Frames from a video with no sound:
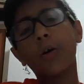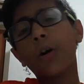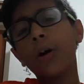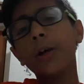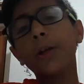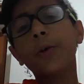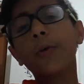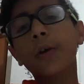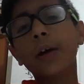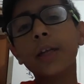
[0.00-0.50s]
Or
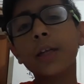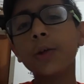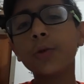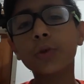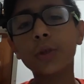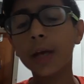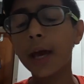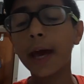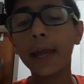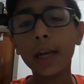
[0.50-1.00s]
you can
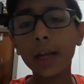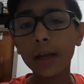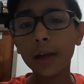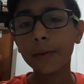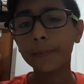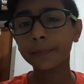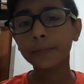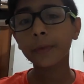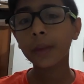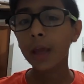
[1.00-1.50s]
use any
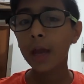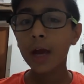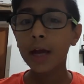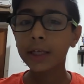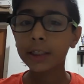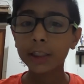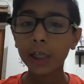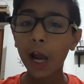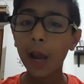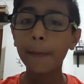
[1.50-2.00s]

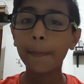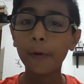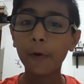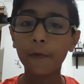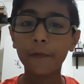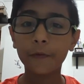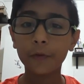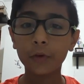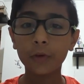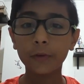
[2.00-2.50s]
type
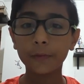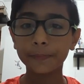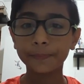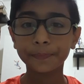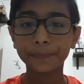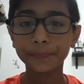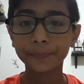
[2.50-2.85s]
of, you